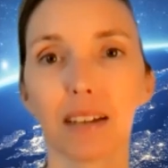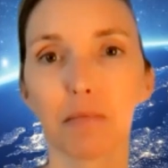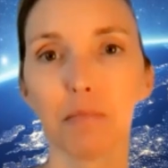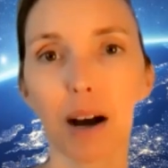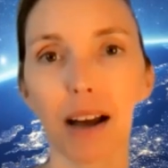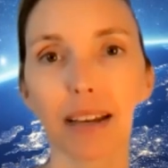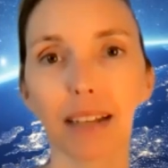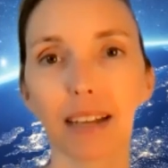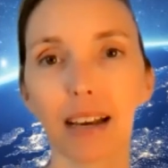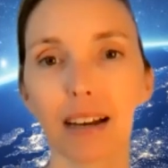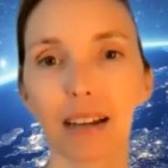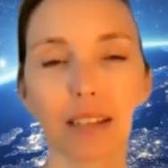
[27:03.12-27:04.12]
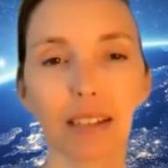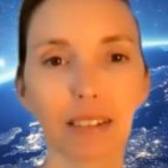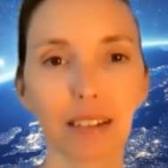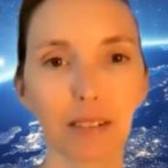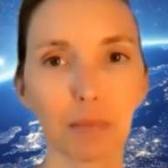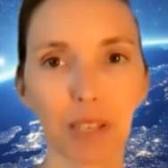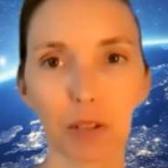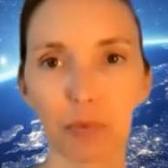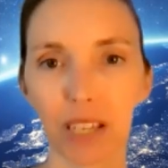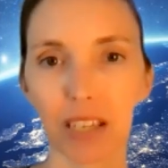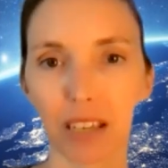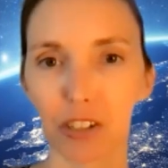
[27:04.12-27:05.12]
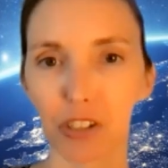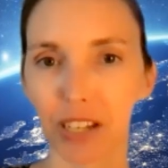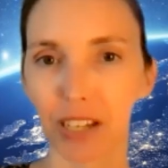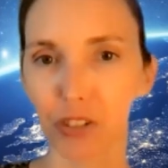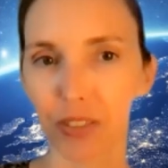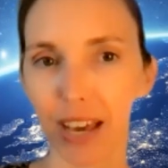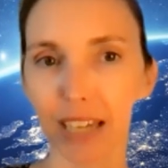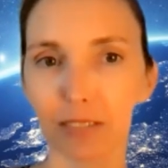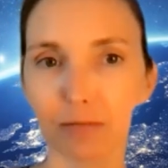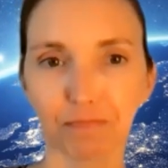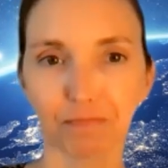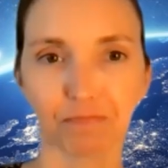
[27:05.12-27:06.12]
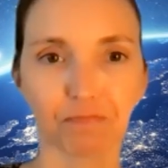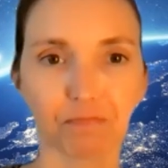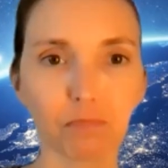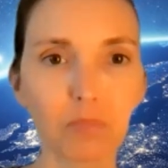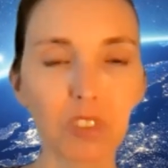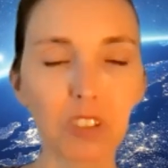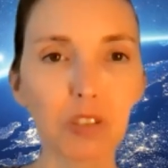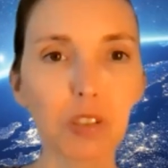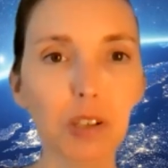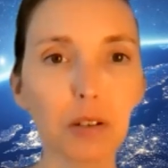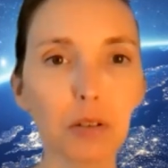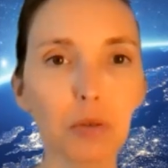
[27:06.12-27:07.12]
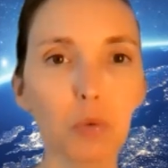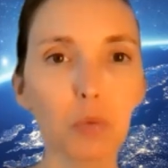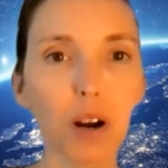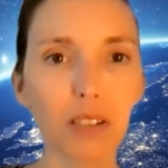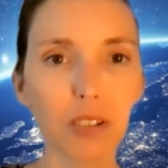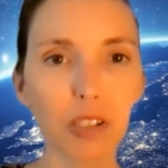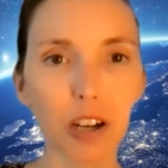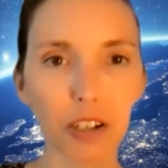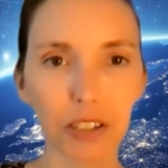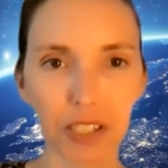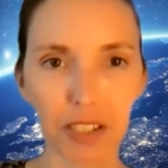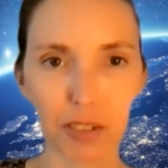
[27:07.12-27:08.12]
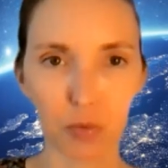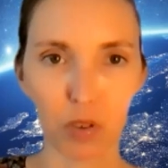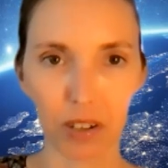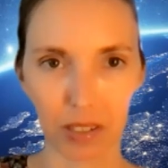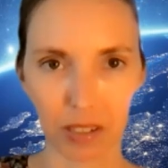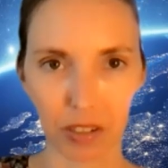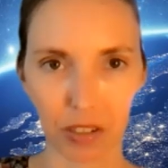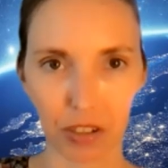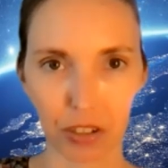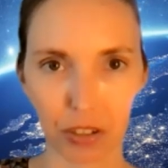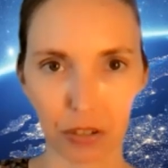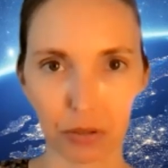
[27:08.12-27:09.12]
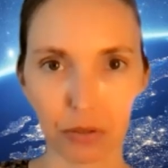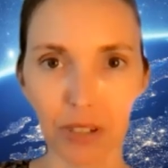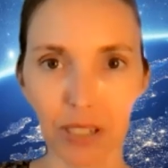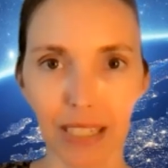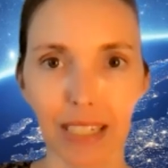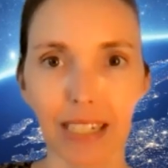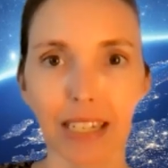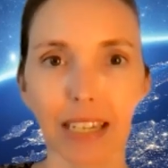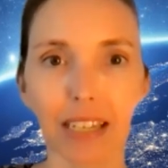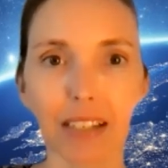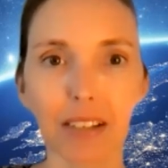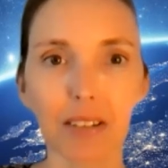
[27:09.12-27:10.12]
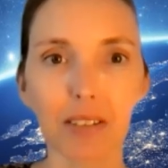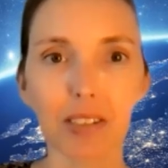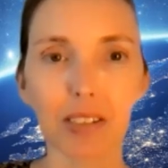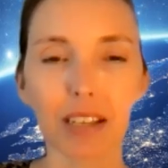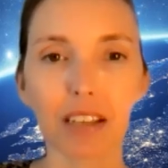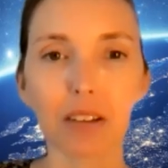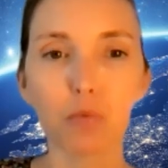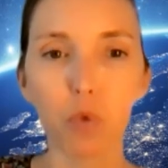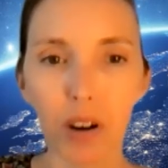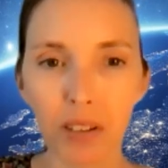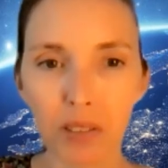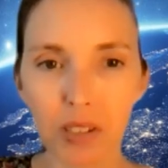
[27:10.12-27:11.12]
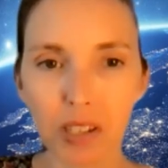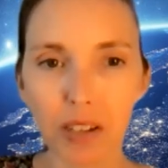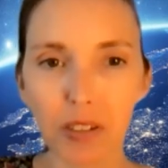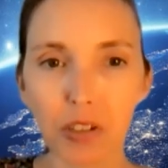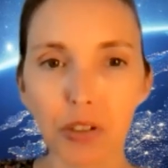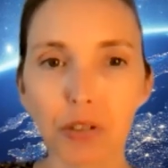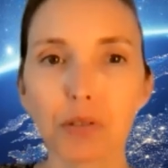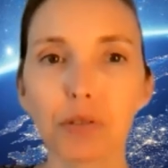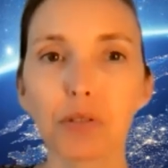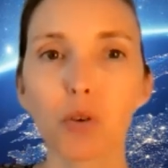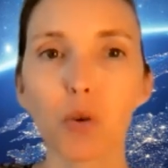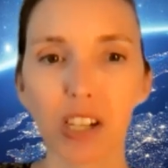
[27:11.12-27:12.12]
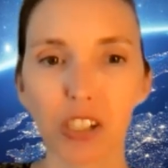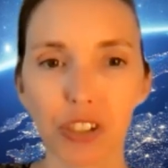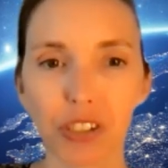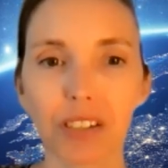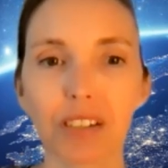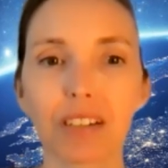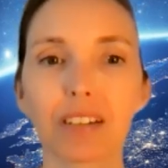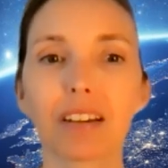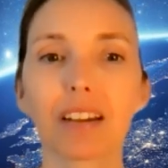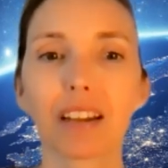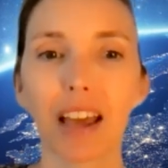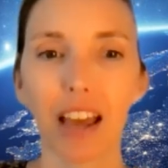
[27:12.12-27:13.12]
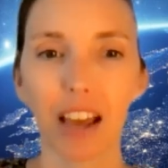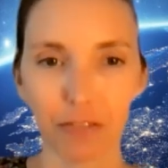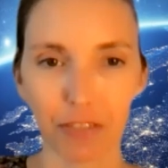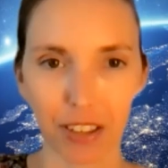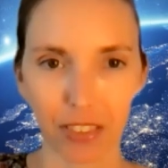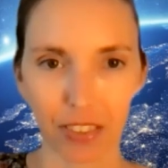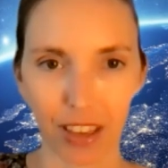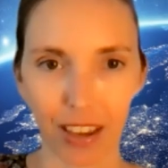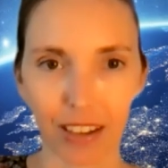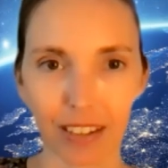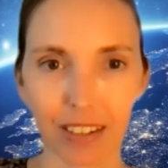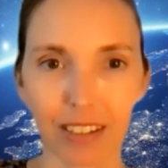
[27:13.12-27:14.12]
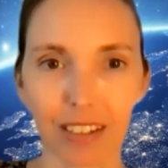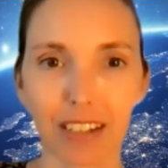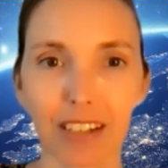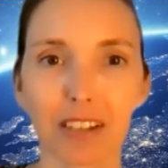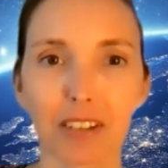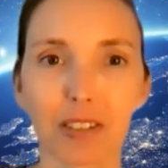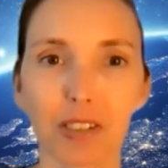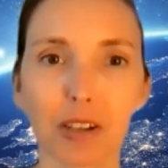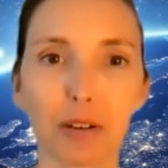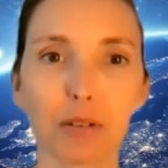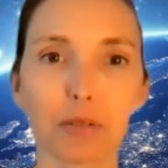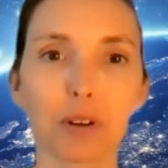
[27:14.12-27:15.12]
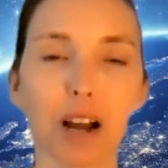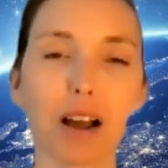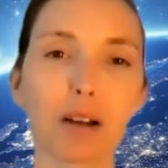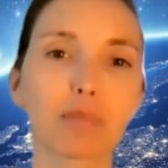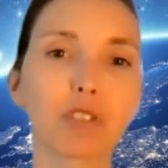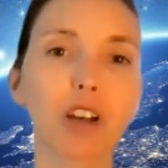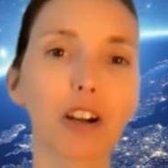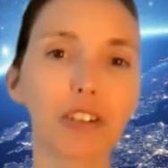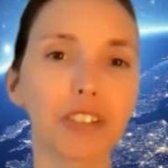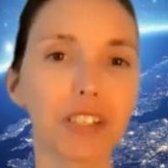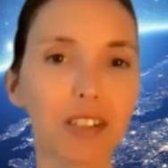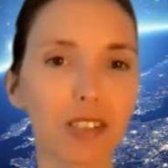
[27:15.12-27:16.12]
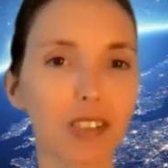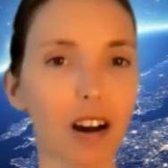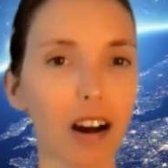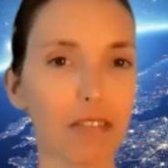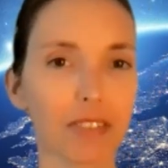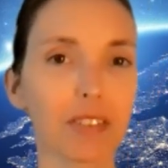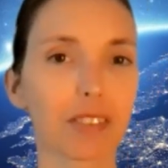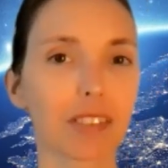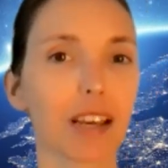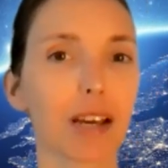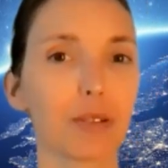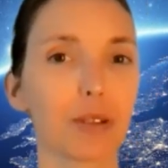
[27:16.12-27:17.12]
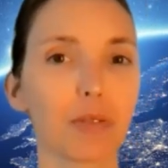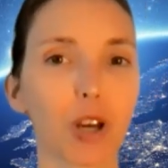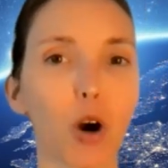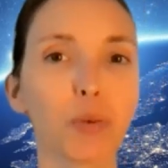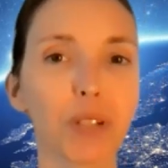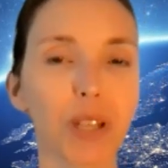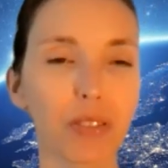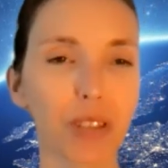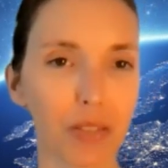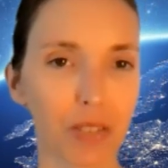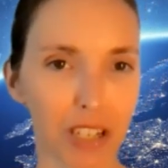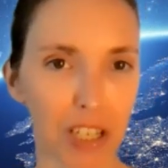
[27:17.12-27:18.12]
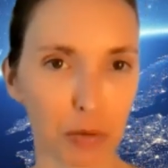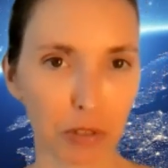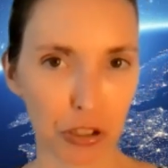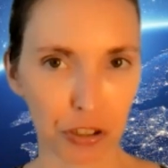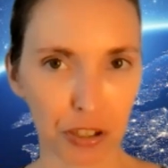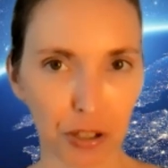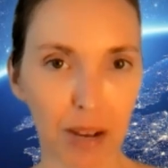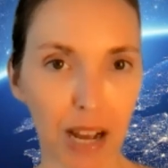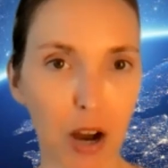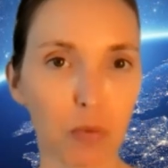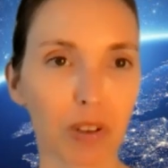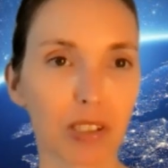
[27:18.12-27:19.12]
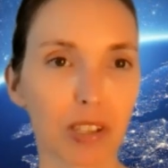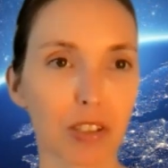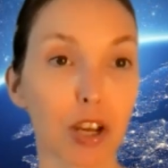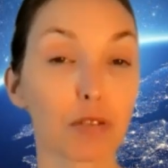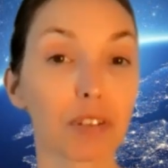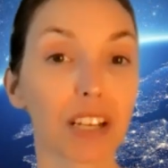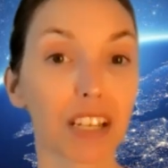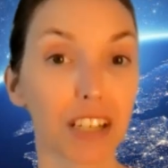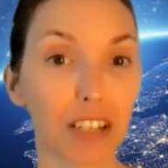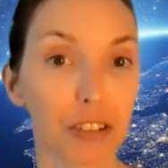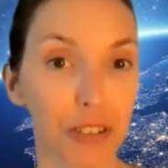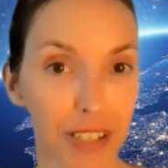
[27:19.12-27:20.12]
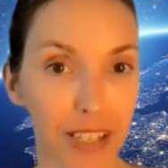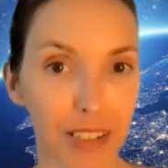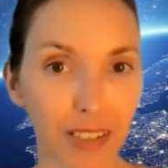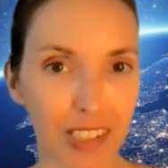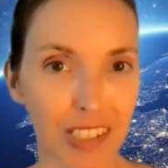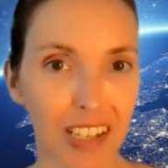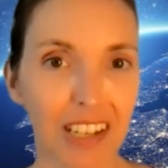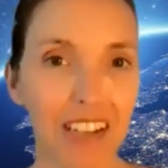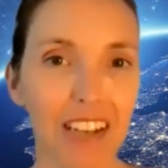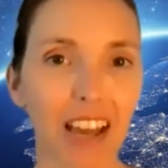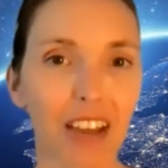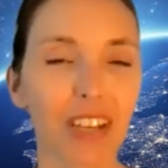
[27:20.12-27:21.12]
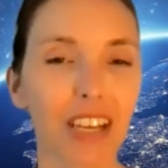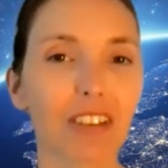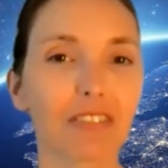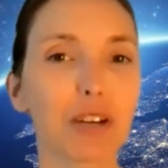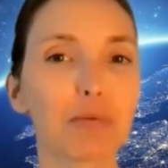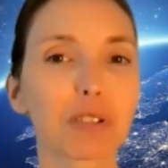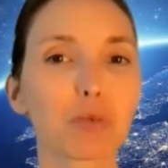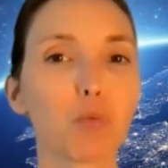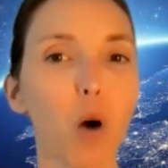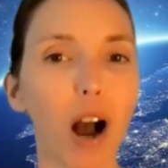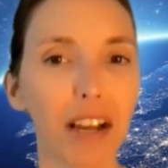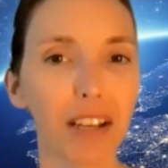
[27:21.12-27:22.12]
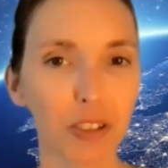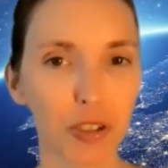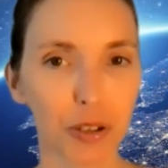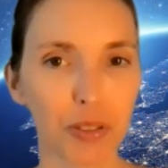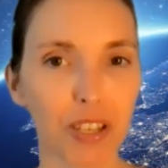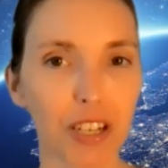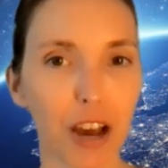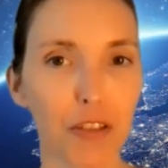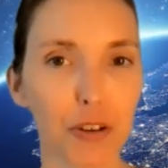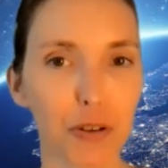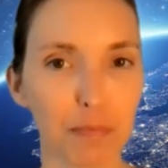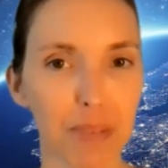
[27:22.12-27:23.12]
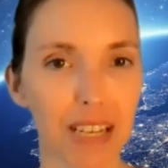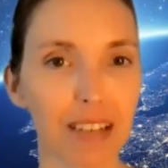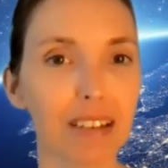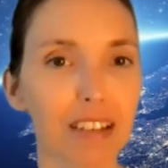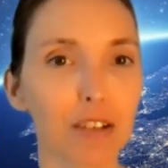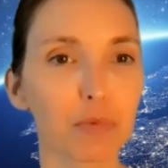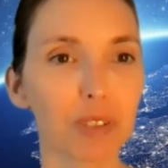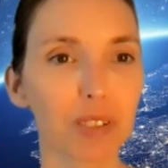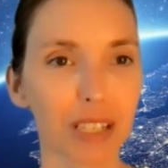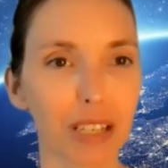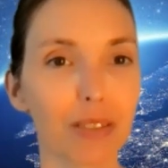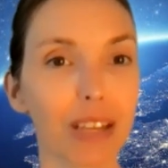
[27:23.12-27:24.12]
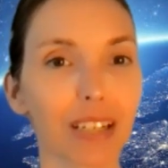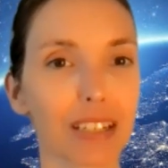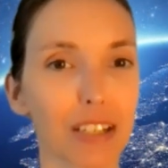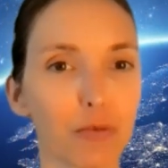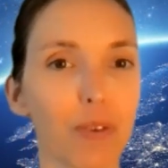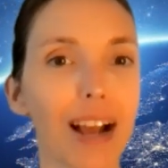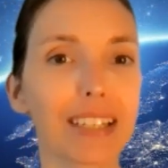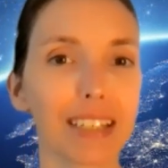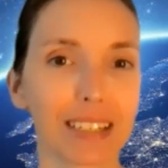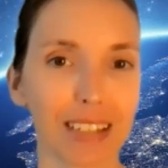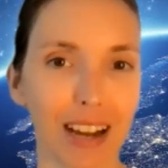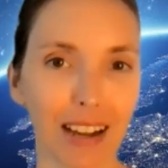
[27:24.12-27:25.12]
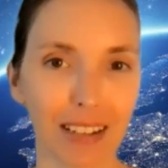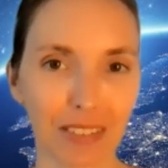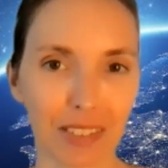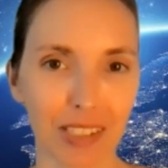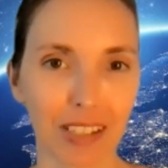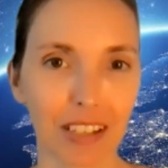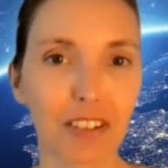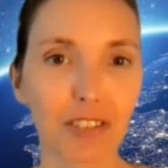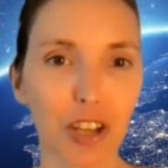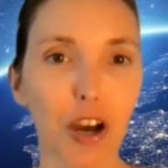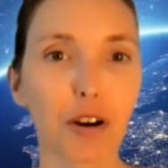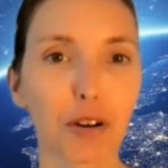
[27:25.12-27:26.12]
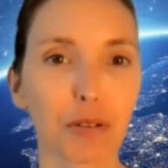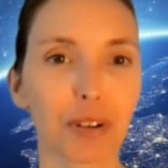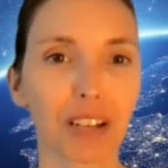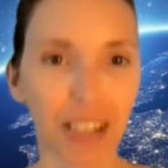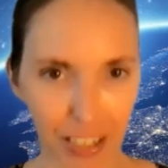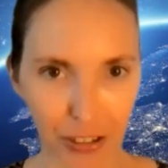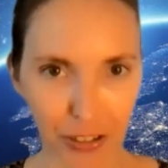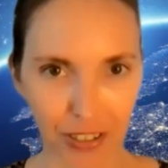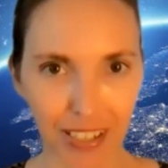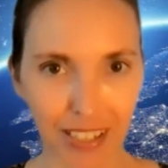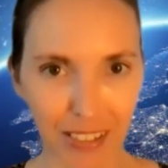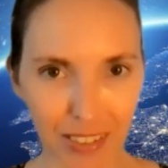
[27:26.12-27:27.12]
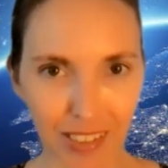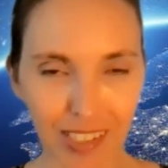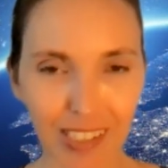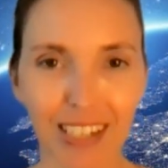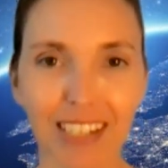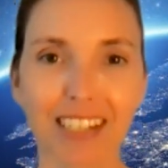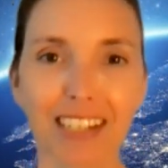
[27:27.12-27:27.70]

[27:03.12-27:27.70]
but that doesn't mean that we can't change that. So what Socrates wants us to do is he wants us to question everything. So Socrates often said that the only thing that he was sure about was his own ignorance, and that if he was wiser than other men, it was in that he recognized his own ignorance.